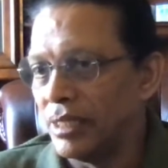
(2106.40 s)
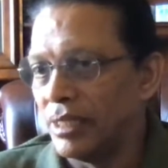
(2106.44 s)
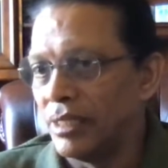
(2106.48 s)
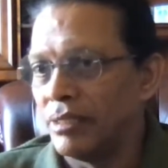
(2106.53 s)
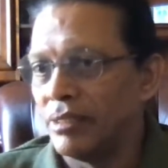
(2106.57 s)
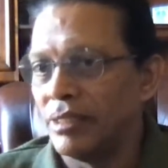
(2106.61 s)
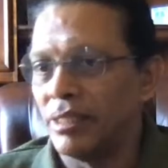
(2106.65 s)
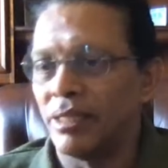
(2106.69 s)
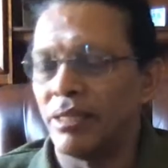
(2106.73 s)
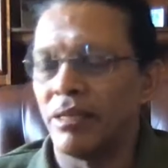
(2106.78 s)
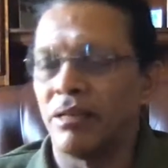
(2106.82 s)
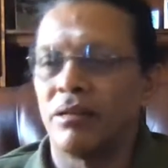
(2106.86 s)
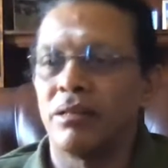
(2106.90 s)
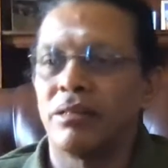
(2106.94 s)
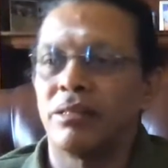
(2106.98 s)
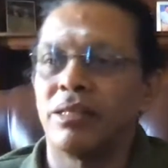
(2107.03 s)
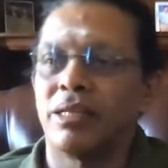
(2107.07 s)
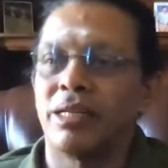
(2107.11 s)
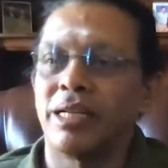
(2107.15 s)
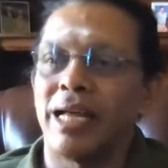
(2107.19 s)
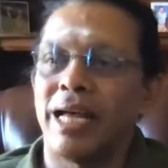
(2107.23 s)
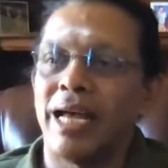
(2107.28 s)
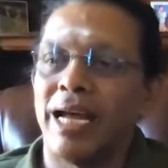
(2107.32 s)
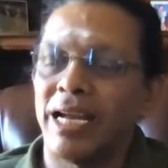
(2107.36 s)
There are
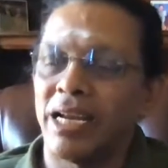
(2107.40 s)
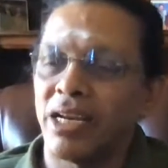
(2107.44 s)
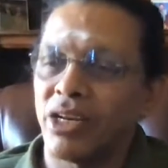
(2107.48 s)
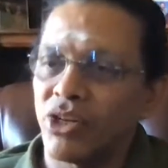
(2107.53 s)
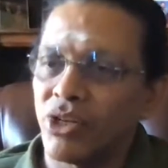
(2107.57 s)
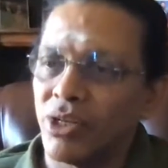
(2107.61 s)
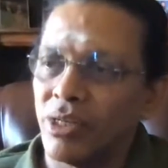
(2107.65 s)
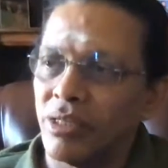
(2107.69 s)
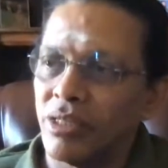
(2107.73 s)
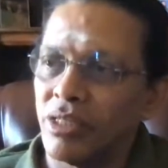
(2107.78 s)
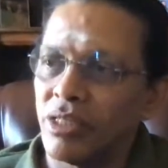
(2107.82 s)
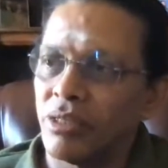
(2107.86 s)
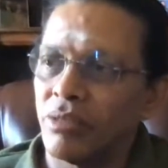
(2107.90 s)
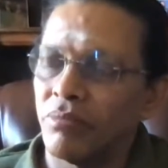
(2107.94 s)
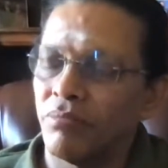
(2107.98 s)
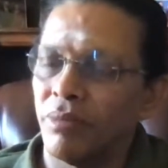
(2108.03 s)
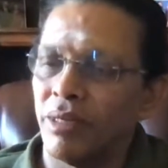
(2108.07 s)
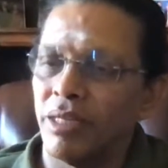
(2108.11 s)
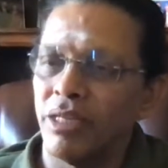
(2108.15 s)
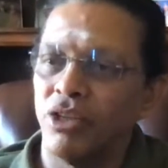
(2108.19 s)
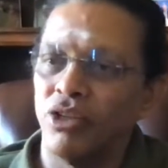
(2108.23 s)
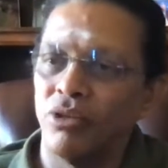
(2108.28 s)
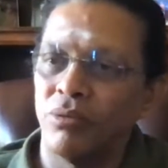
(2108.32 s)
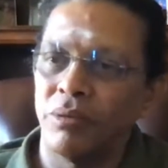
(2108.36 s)
other actions
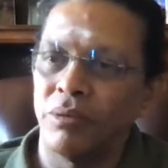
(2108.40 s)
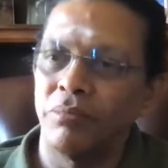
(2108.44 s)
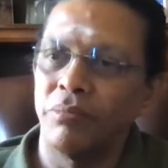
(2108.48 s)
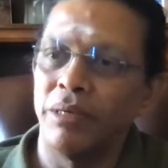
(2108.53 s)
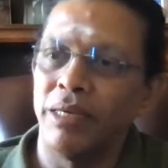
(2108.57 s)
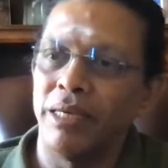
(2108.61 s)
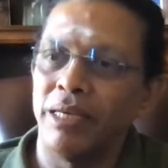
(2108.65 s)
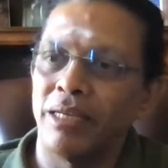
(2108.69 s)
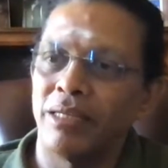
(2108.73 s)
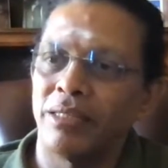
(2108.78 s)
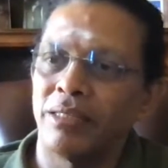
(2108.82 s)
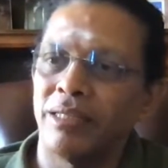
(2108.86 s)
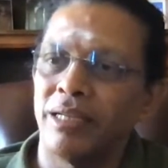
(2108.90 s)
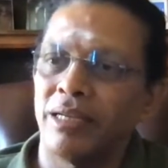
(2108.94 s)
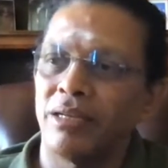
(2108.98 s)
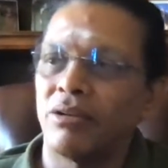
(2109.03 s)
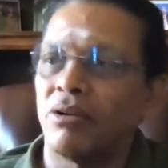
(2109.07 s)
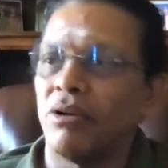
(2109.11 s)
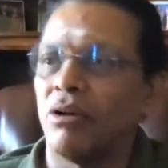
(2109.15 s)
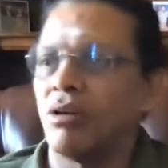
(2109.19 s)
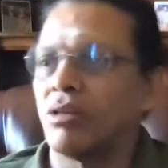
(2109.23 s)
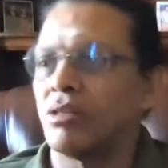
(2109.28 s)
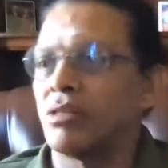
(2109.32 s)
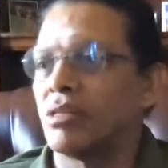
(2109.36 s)
by human beings that
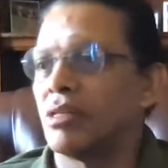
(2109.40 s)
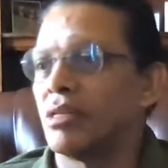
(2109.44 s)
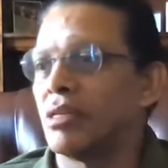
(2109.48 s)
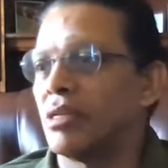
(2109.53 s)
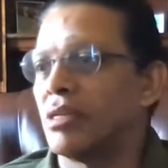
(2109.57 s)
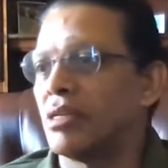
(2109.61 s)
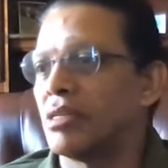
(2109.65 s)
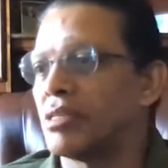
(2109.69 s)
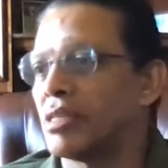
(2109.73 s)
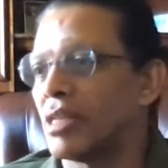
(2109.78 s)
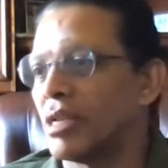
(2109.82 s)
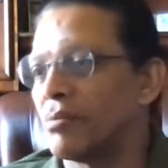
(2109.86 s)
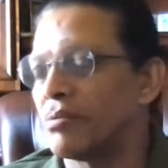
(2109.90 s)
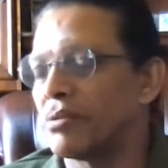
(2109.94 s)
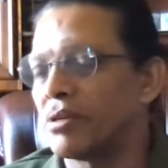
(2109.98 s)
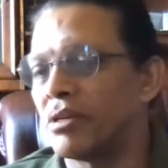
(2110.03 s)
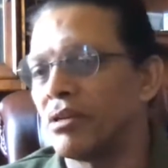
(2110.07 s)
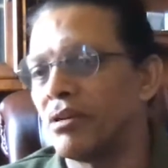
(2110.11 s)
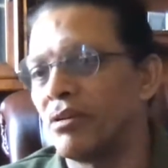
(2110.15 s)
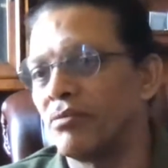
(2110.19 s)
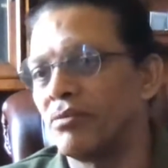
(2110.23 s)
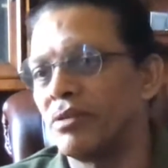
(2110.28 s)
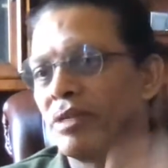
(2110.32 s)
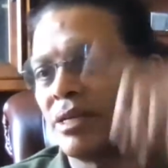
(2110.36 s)
cause disruption
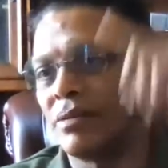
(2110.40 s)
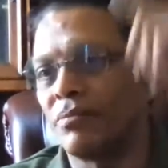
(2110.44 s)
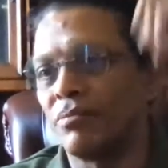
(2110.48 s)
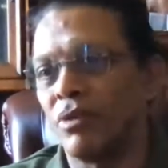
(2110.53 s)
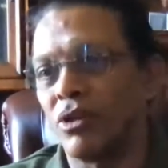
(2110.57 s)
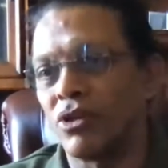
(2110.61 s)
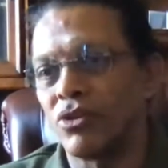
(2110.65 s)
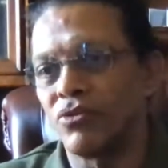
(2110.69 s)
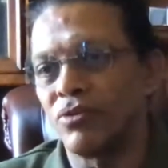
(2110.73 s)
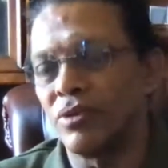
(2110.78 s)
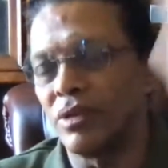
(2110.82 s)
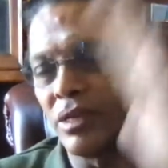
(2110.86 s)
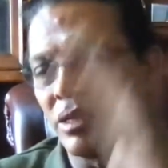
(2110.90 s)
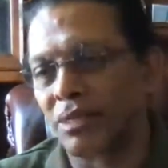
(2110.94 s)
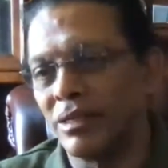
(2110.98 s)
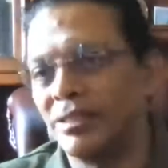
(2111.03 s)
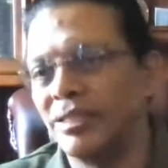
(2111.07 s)
of the atmosphere.